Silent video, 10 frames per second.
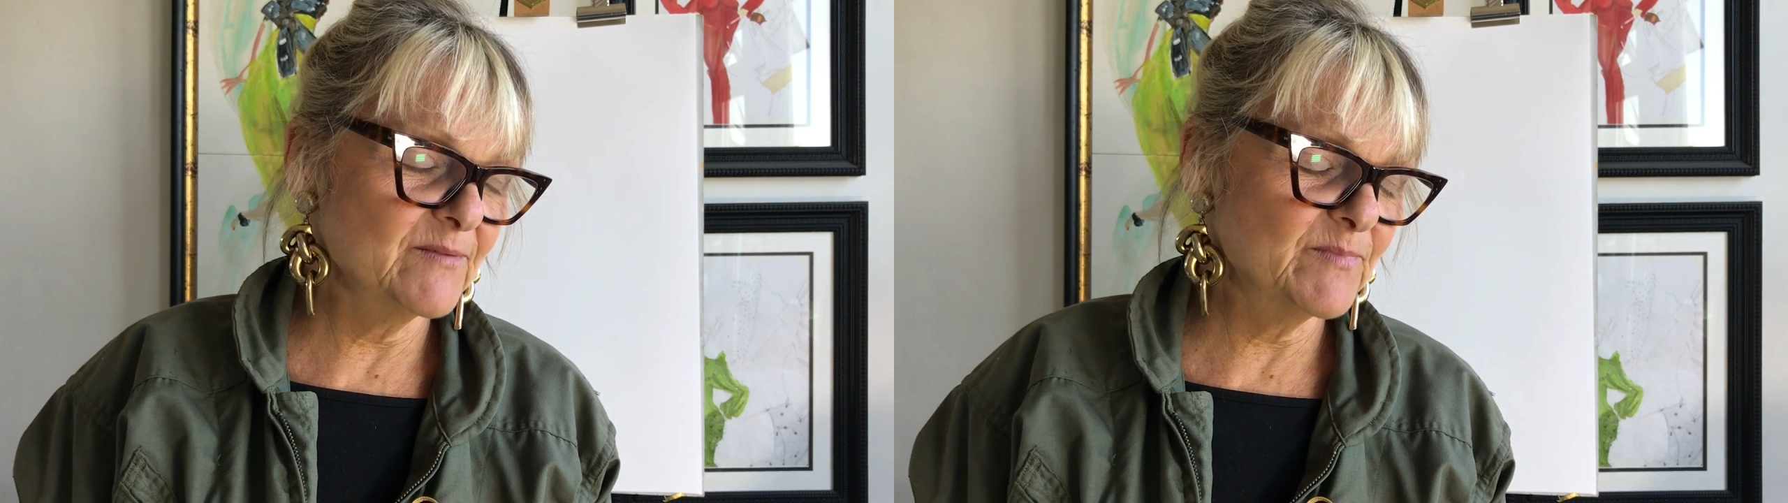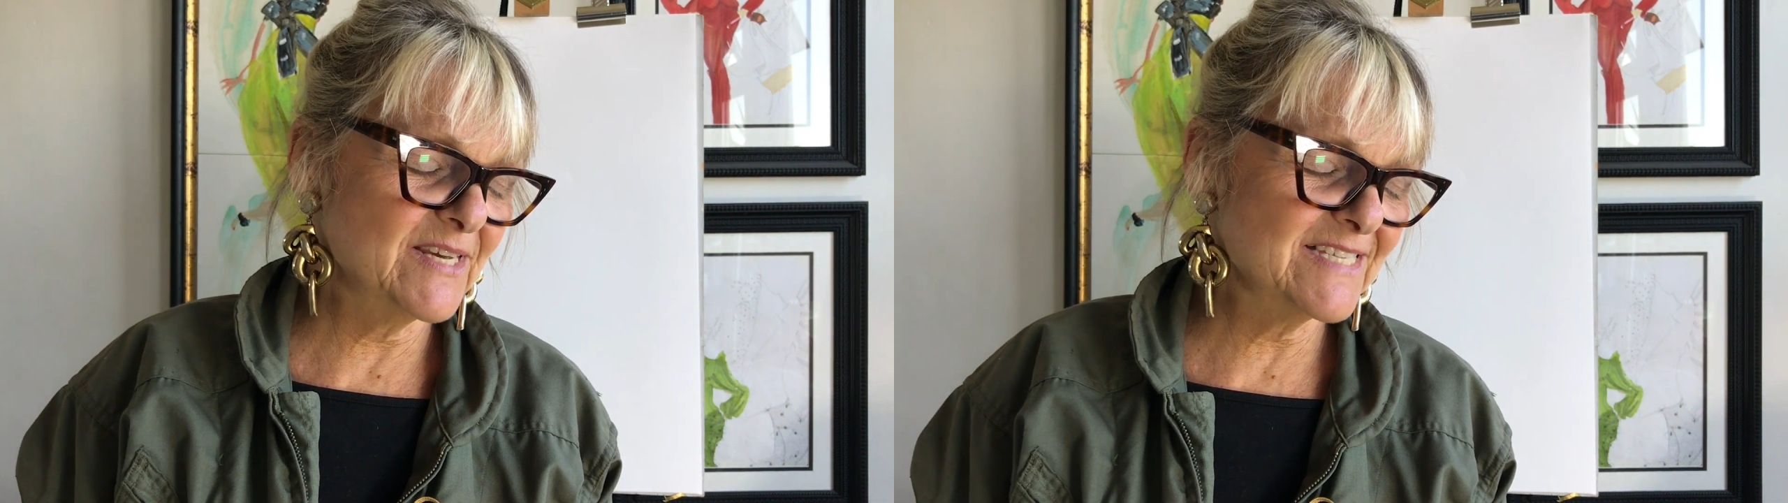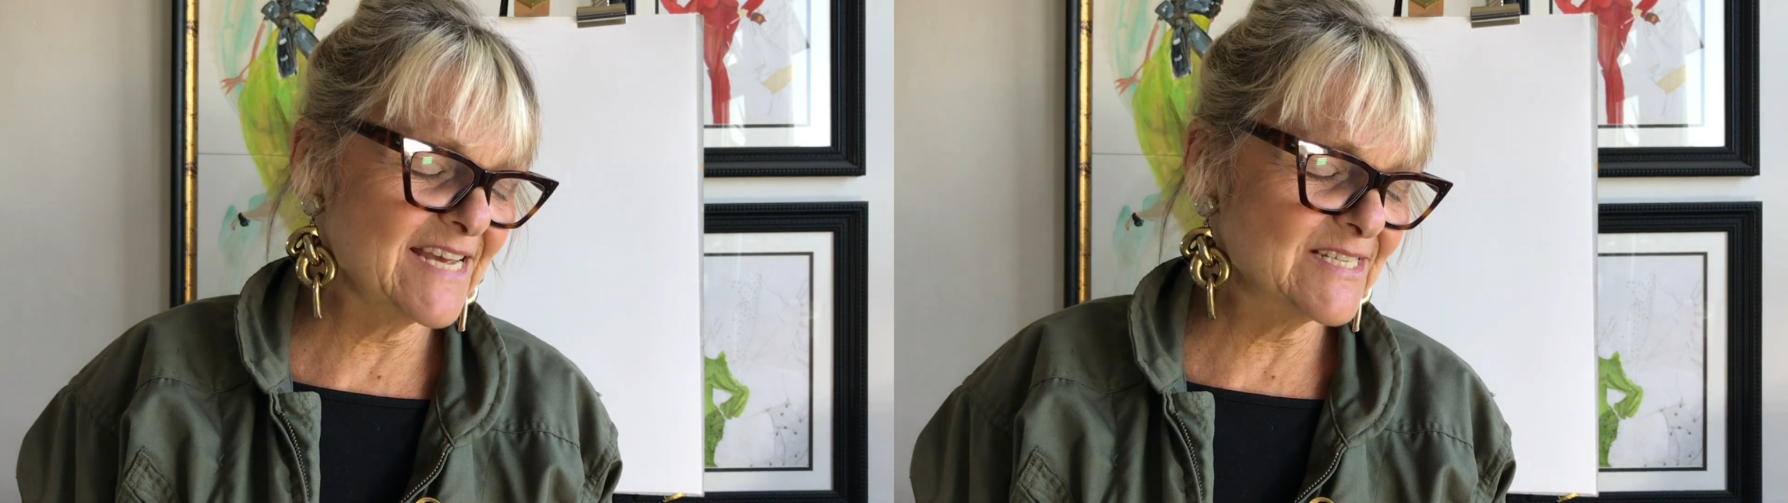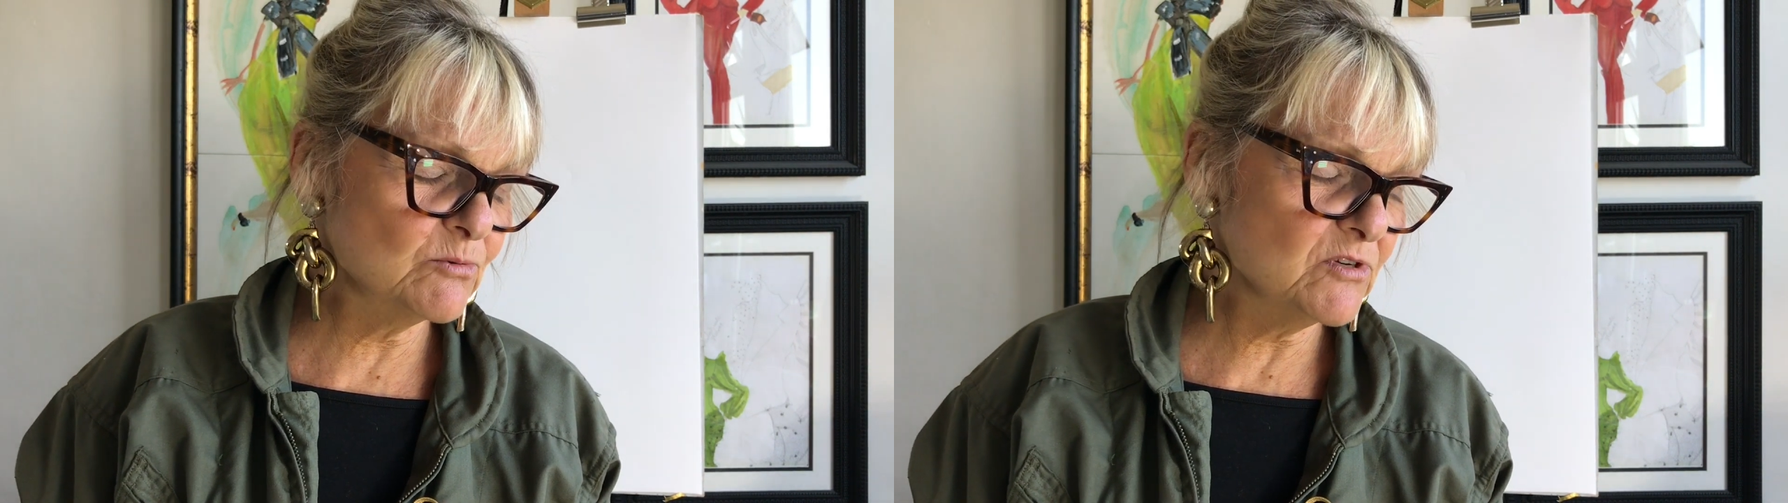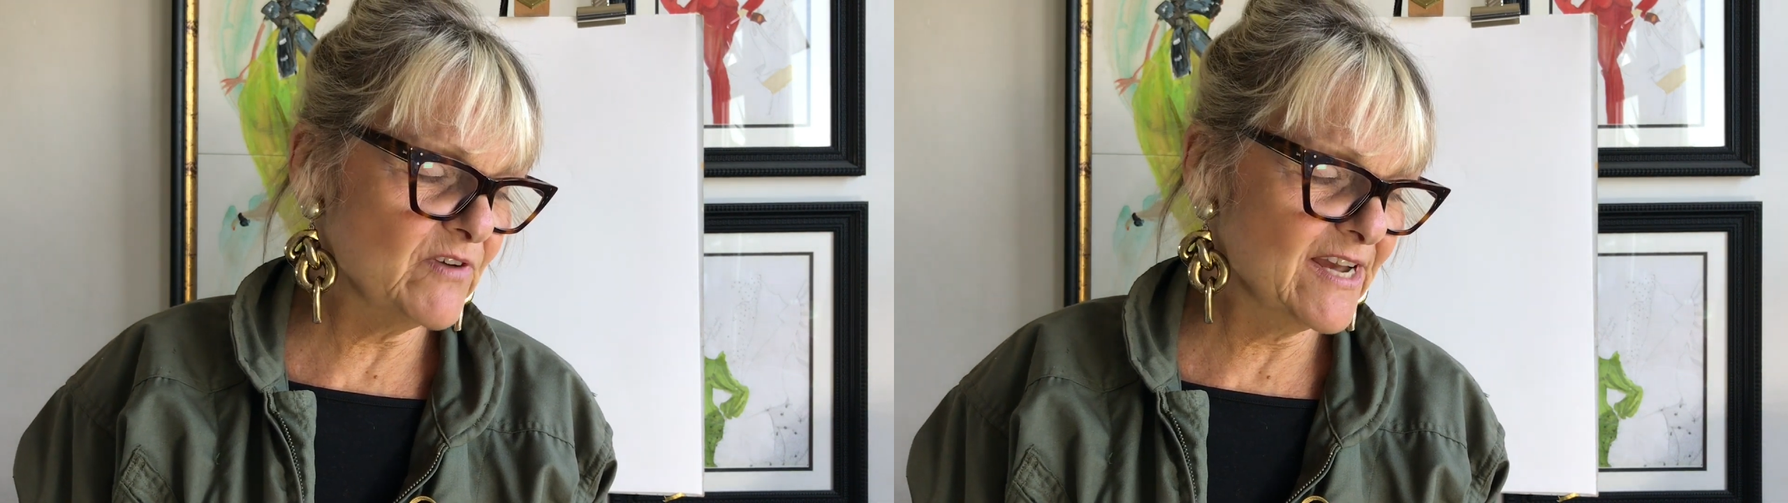because it
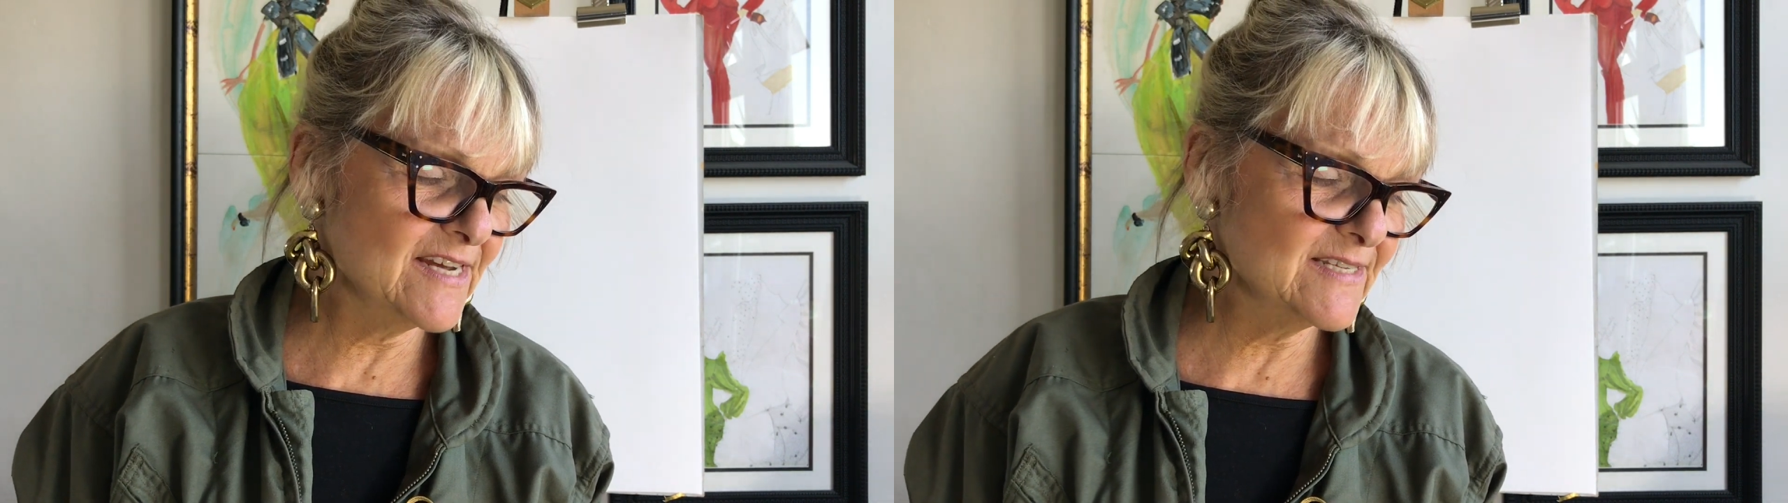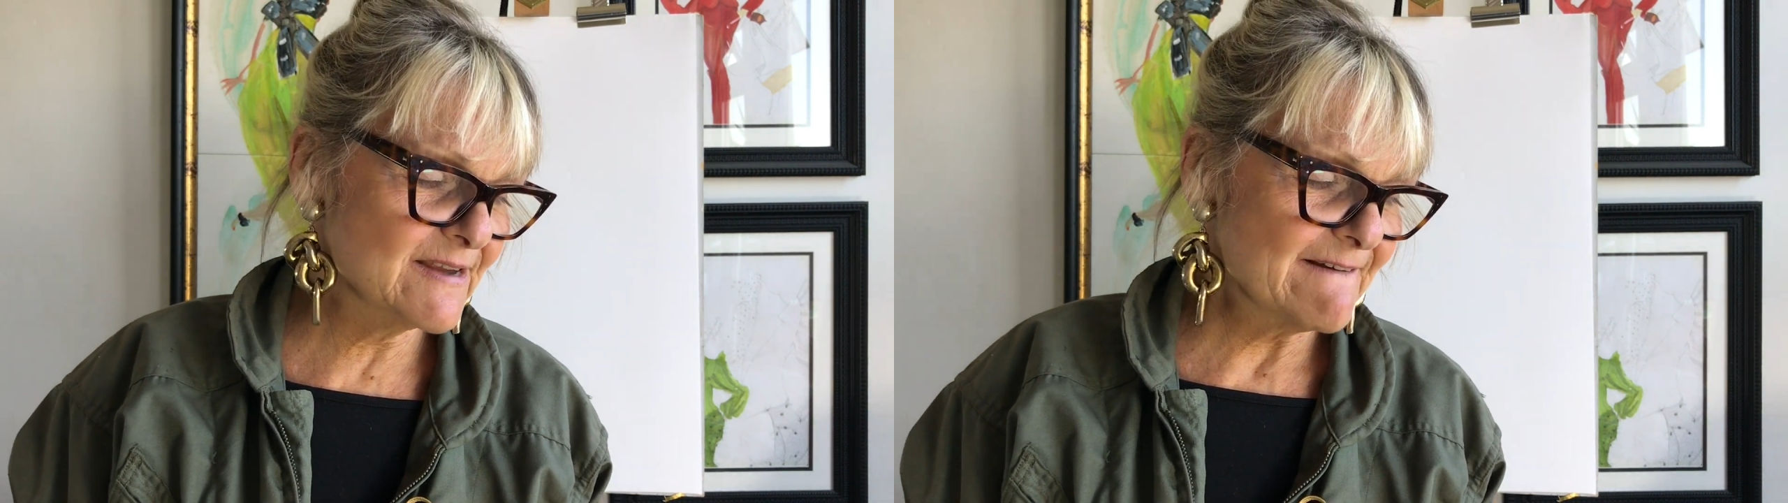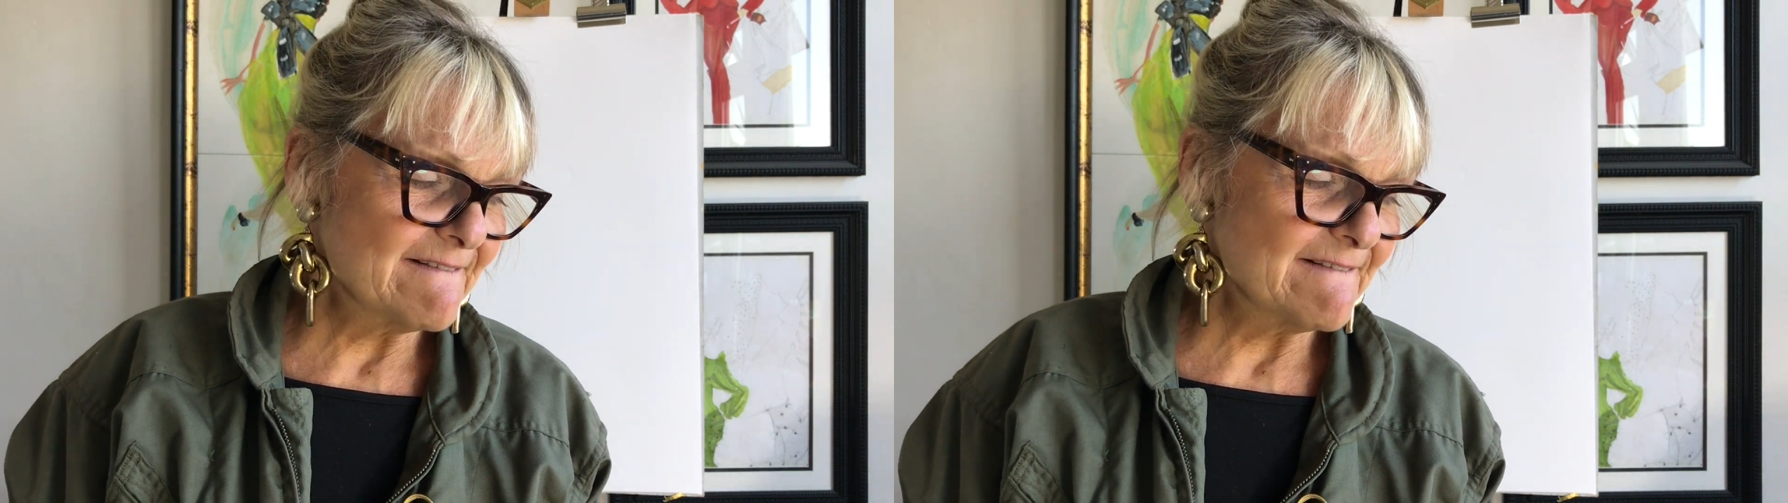sort of has